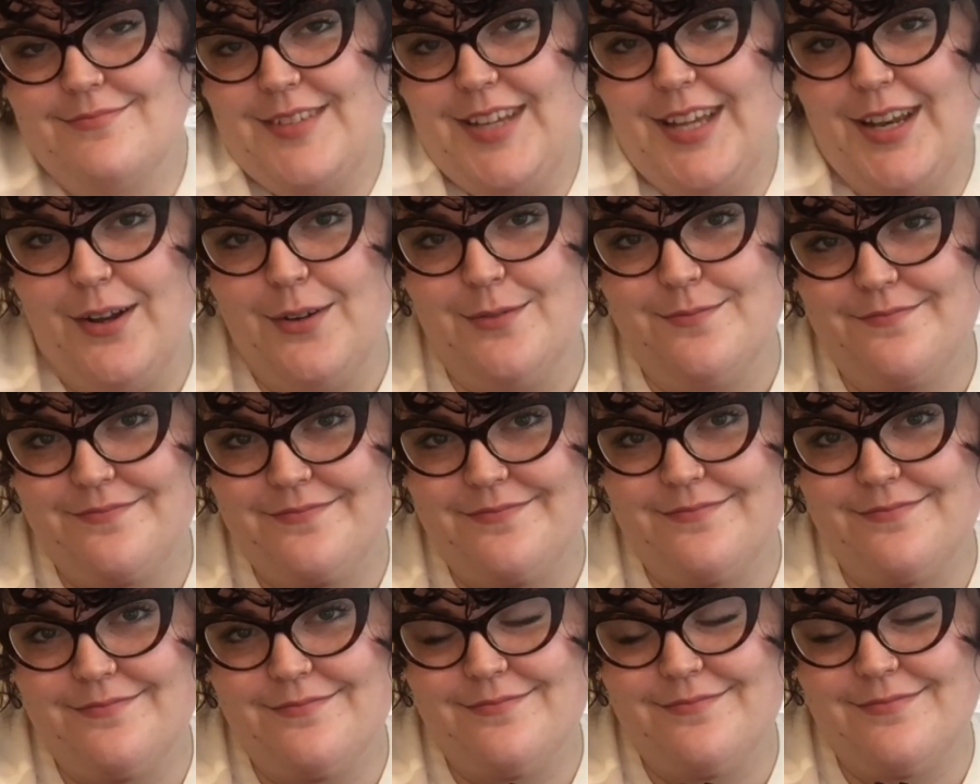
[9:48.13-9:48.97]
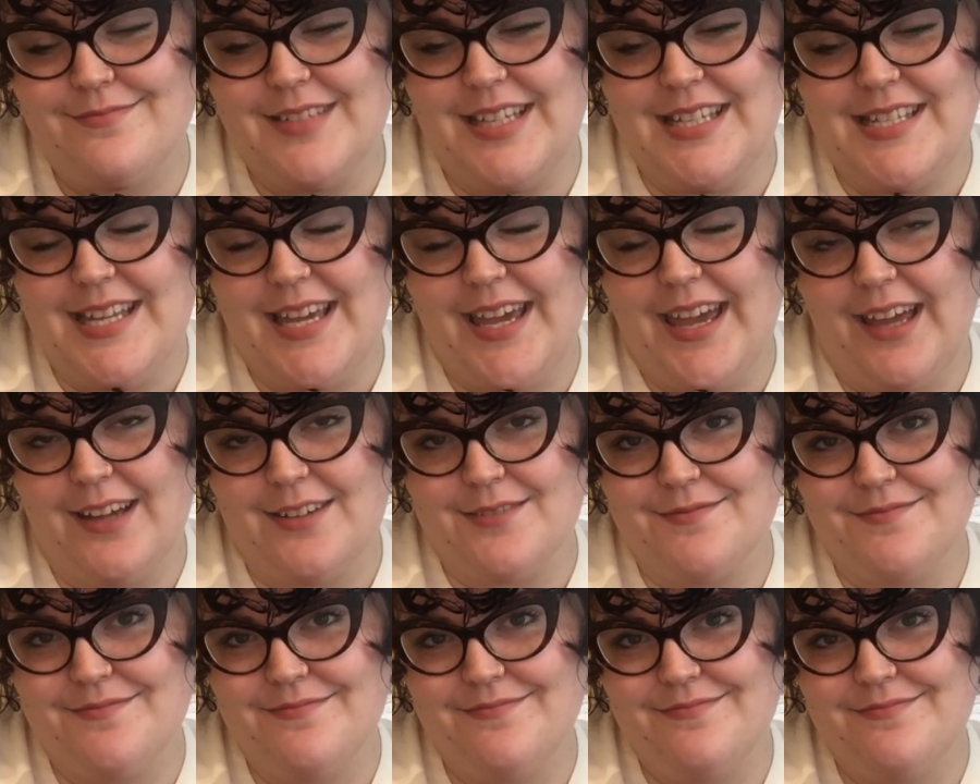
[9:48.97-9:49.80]
You know, let's hang
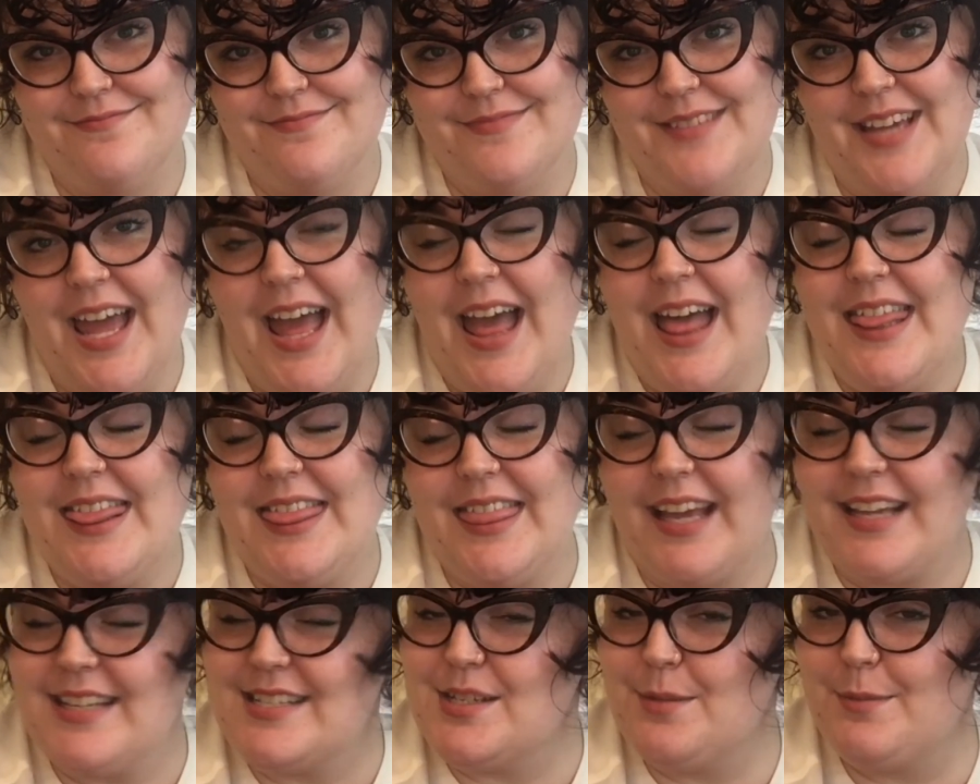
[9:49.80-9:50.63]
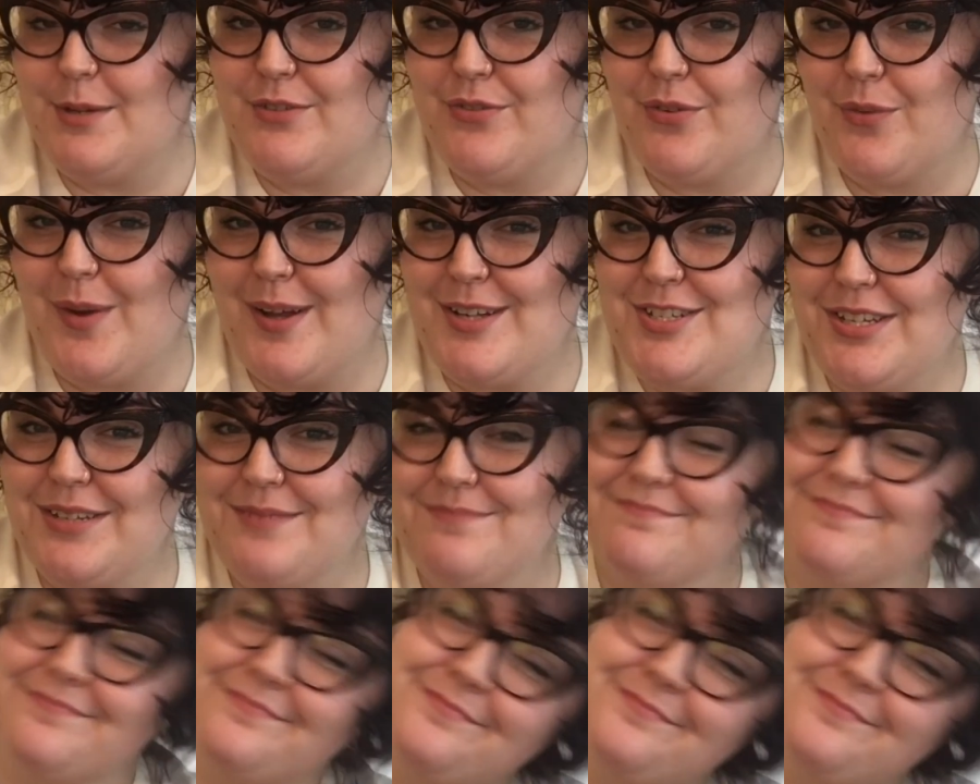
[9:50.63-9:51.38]
out. Thanks so much for watching.